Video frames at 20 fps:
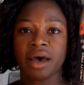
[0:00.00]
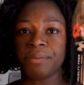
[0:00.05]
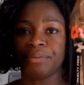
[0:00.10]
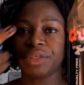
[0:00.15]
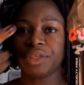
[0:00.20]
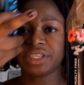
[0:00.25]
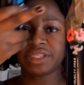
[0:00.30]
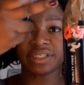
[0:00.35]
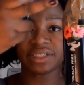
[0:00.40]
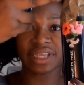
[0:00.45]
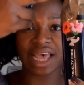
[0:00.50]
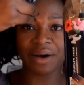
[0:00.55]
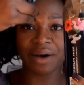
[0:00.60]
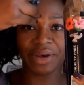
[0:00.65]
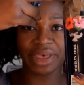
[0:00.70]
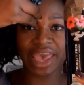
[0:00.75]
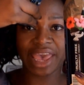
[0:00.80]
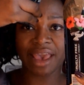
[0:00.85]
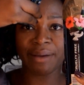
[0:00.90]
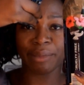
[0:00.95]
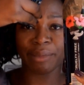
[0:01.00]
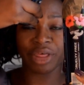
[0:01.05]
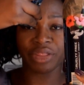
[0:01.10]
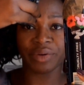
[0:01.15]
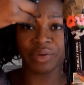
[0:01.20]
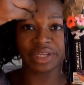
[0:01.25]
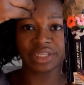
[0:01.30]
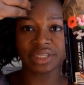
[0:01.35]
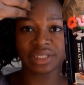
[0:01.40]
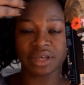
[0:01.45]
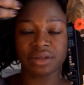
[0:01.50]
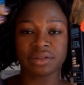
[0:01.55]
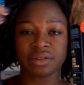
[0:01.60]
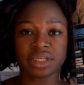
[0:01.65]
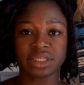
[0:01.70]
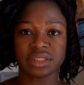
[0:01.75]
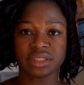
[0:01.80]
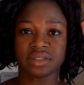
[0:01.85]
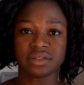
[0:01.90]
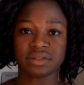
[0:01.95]
This is how it came, by the way, so
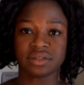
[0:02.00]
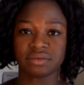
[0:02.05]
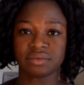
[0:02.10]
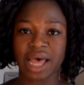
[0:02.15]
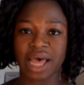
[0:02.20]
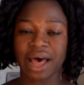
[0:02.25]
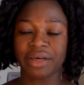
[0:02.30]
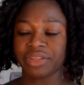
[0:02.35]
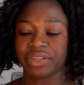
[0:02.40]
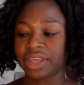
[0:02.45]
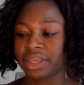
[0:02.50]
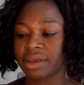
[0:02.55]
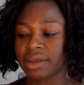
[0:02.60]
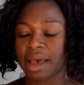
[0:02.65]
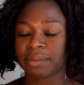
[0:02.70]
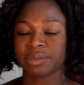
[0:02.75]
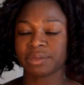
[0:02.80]
this is how the